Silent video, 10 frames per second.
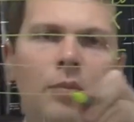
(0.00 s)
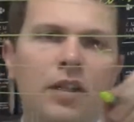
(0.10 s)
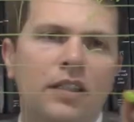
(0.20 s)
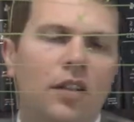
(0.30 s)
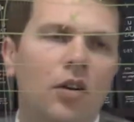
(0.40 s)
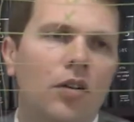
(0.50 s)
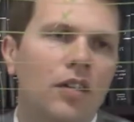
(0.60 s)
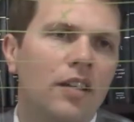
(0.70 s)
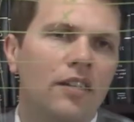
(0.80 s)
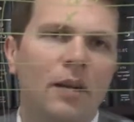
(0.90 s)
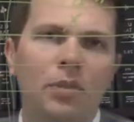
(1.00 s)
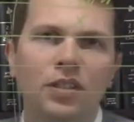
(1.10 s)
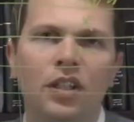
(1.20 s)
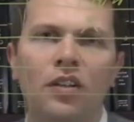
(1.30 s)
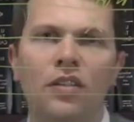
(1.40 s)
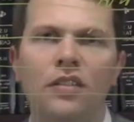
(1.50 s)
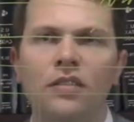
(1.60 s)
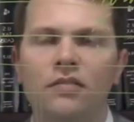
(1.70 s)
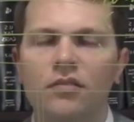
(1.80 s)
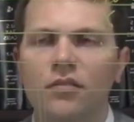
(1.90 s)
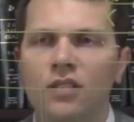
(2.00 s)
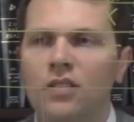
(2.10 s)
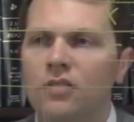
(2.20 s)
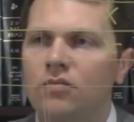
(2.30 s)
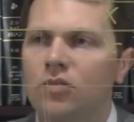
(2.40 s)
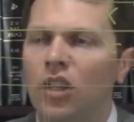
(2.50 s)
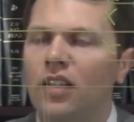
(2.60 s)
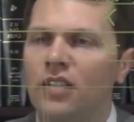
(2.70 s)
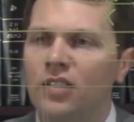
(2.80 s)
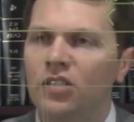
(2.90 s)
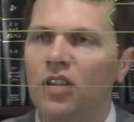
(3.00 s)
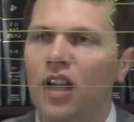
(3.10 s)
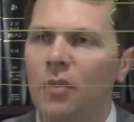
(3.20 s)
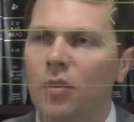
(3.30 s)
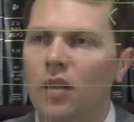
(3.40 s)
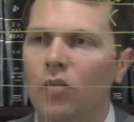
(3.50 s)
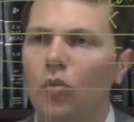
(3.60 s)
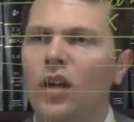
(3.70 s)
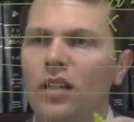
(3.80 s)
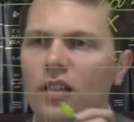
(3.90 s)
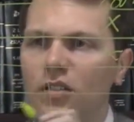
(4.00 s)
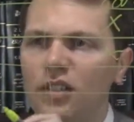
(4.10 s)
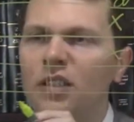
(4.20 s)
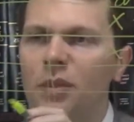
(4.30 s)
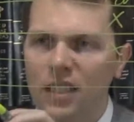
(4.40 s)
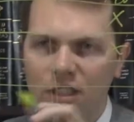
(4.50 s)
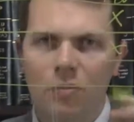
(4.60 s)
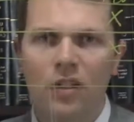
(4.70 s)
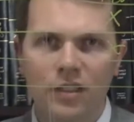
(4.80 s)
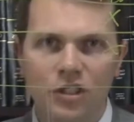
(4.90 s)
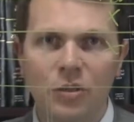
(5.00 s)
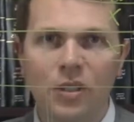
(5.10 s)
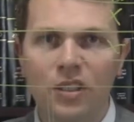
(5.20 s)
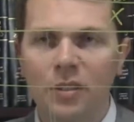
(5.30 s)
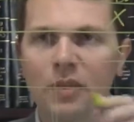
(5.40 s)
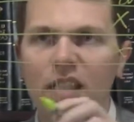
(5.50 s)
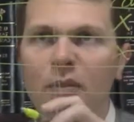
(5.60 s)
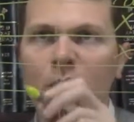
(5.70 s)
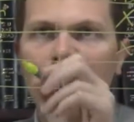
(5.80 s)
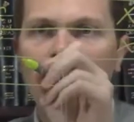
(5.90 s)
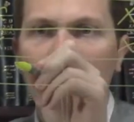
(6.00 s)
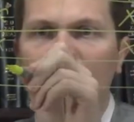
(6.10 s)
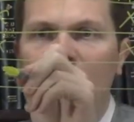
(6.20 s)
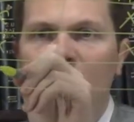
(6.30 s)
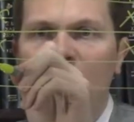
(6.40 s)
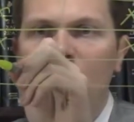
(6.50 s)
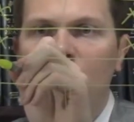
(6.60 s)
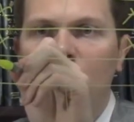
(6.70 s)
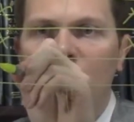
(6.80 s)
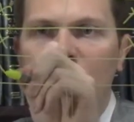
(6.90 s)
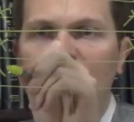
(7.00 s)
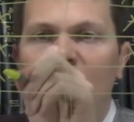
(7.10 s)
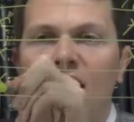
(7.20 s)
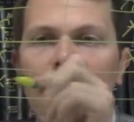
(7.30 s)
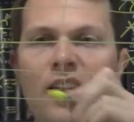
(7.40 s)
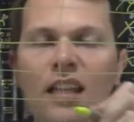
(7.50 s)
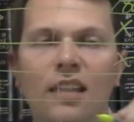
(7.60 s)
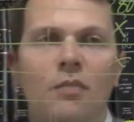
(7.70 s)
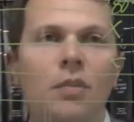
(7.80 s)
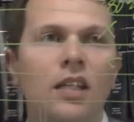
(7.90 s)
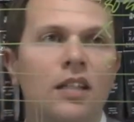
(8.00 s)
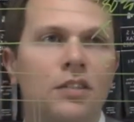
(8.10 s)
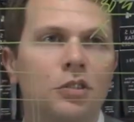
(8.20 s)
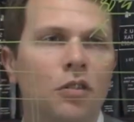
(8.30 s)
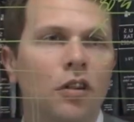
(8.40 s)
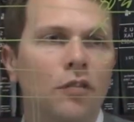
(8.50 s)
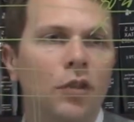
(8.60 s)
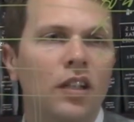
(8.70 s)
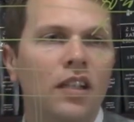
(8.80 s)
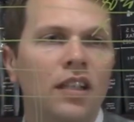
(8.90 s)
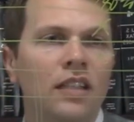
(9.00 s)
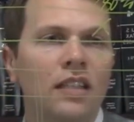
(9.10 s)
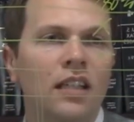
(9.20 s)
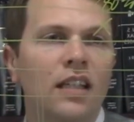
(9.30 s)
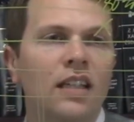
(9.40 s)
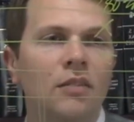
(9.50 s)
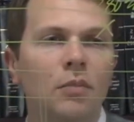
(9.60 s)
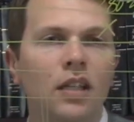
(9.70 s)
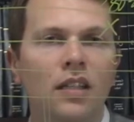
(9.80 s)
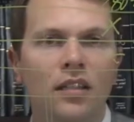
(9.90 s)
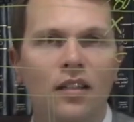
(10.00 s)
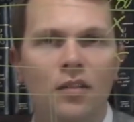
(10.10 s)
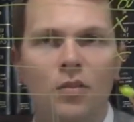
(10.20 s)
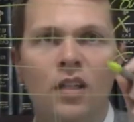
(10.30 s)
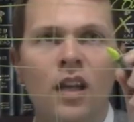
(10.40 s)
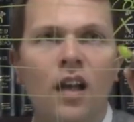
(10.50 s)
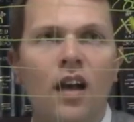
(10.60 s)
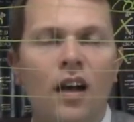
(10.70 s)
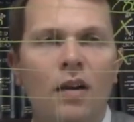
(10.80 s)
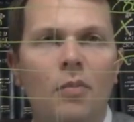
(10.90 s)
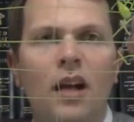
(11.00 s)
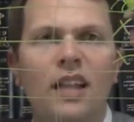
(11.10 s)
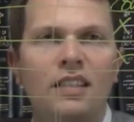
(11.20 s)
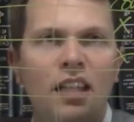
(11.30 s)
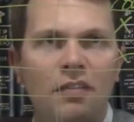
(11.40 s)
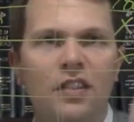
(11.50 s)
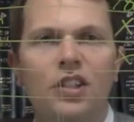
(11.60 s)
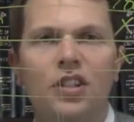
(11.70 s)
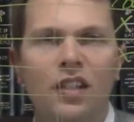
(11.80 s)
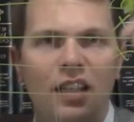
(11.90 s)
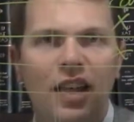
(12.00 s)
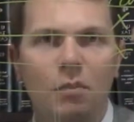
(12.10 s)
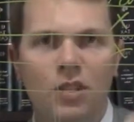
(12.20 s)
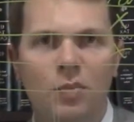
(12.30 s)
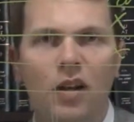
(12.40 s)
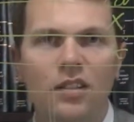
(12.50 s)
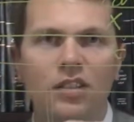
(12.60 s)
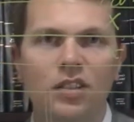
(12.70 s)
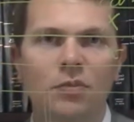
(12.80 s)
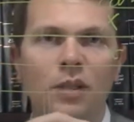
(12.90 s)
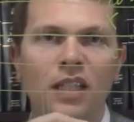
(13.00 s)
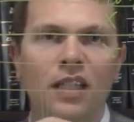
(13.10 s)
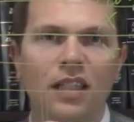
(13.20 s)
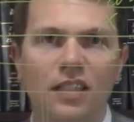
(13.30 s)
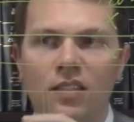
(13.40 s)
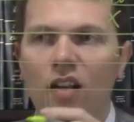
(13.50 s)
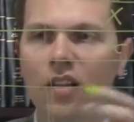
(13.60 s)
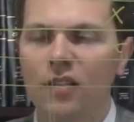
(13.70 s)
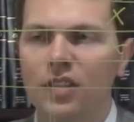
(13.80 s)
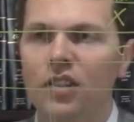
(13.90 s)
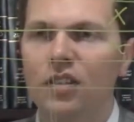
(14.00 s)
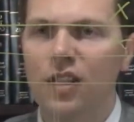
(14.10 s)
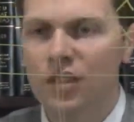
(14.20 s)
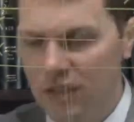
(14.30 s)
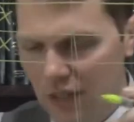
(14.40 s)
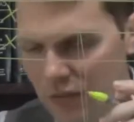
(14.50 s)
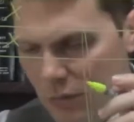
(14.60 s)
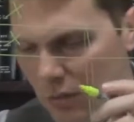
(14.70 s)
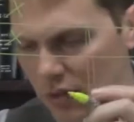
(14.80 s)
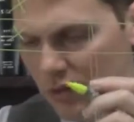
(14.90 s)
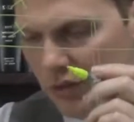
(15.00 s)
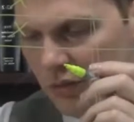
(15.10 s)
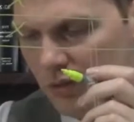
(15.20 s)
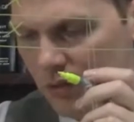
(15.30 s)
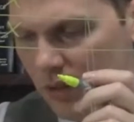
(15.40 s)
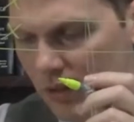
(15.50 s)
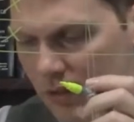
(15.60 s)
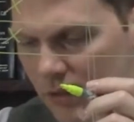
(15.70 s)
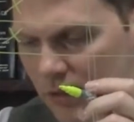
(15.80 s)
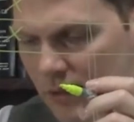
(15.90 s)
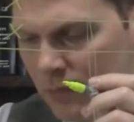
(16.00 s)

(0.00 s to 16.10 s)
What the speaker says: It's a whole nother episode trying to describe what goes into a small contributor committee, but a candidate can be in control of one of these and they can be in another one. By its definition, it can't be sponsored because all of its donations have to be below $200.